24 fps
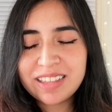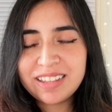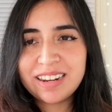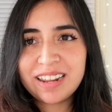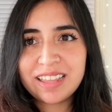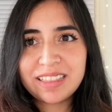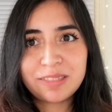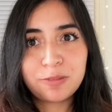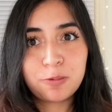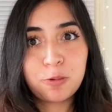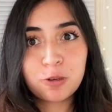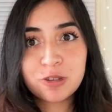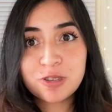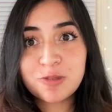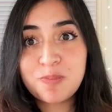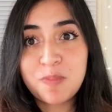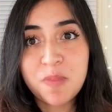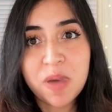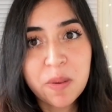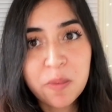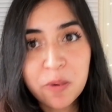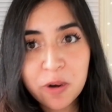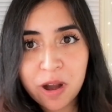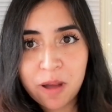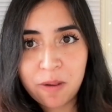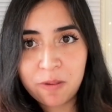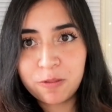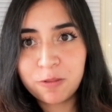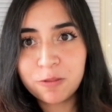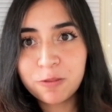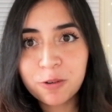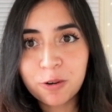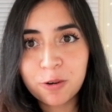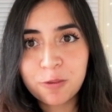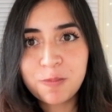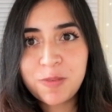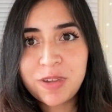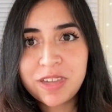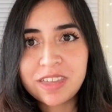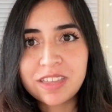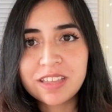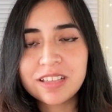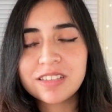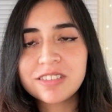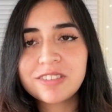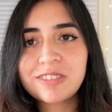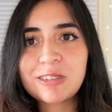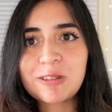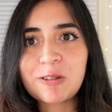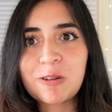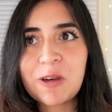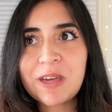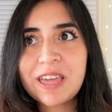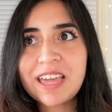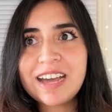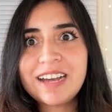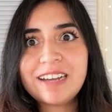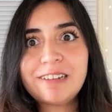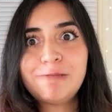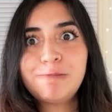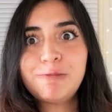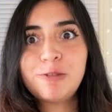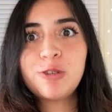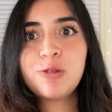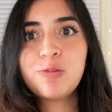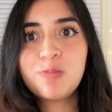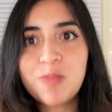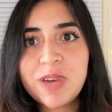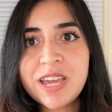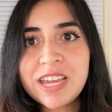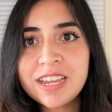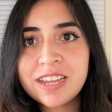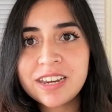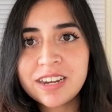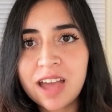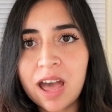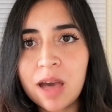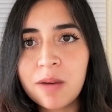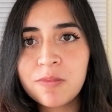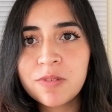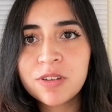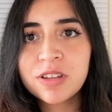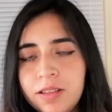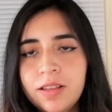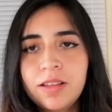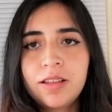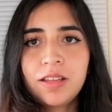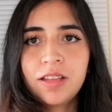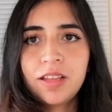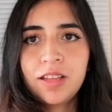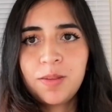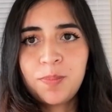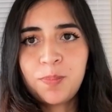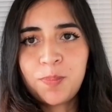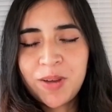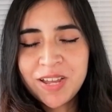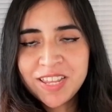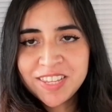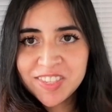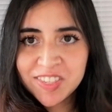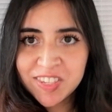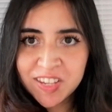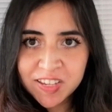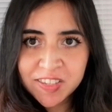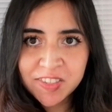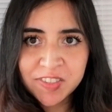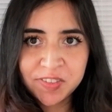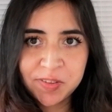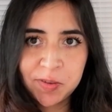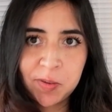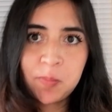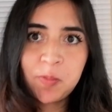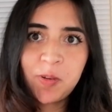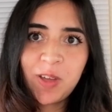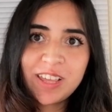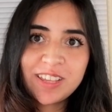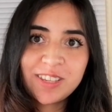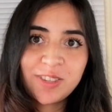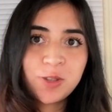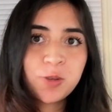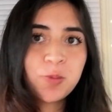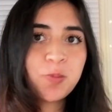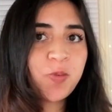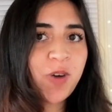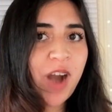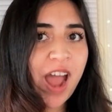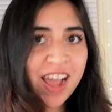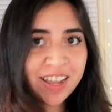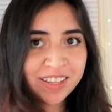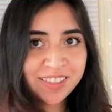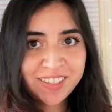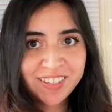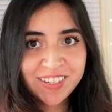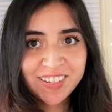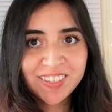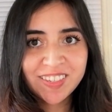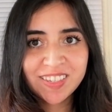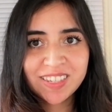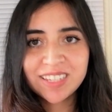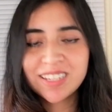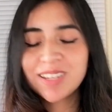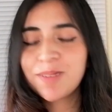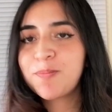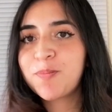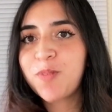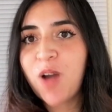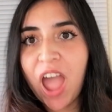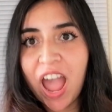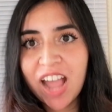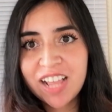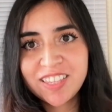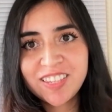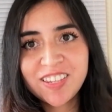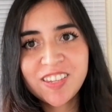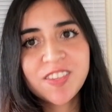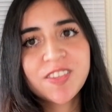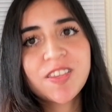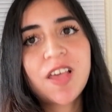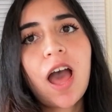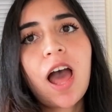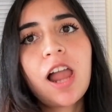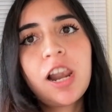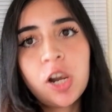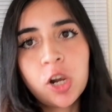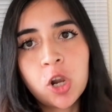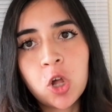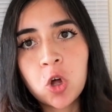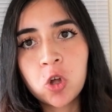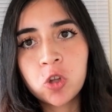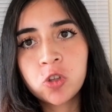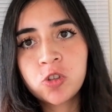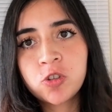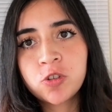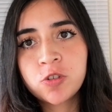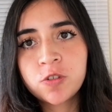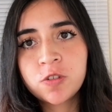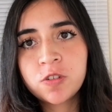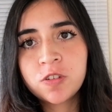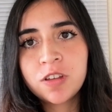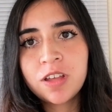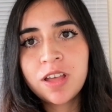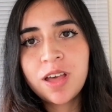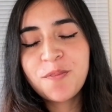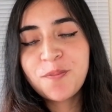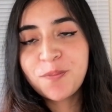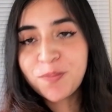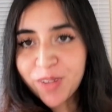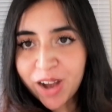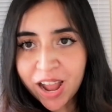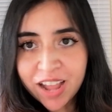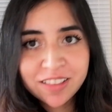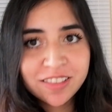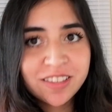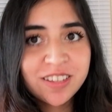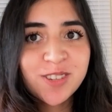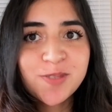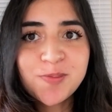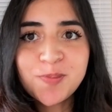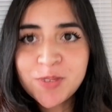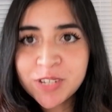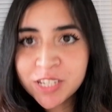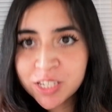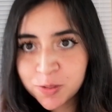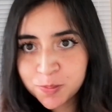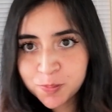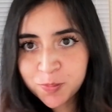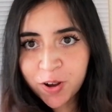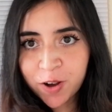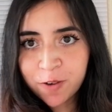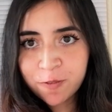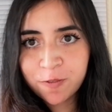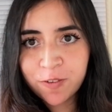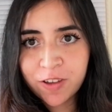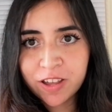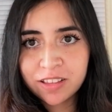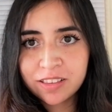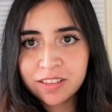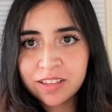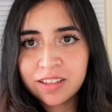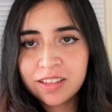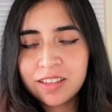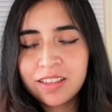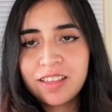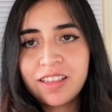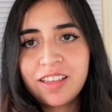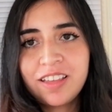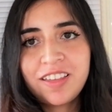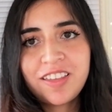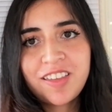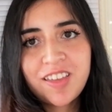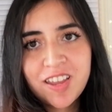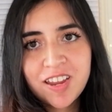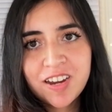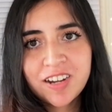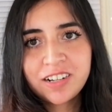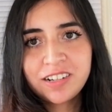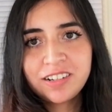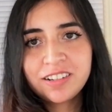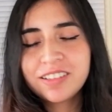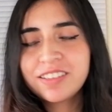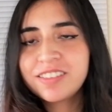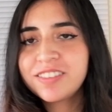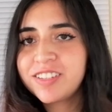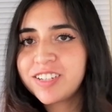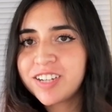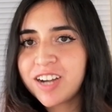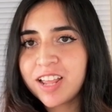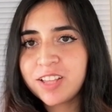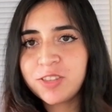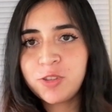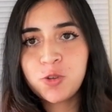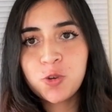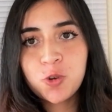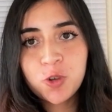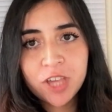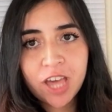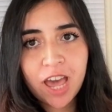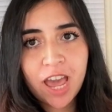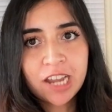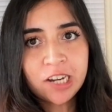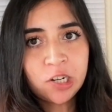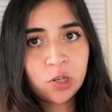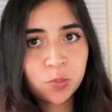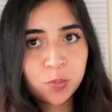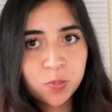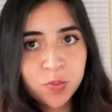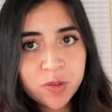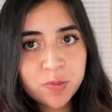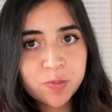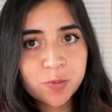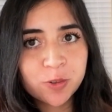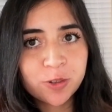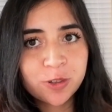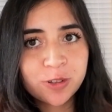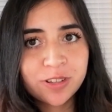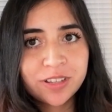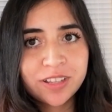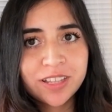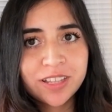and that was memorable for me, so I had to make it up. My sixth tip is to practice a lot. Practice makes perfect. Here, there are two kinds of people.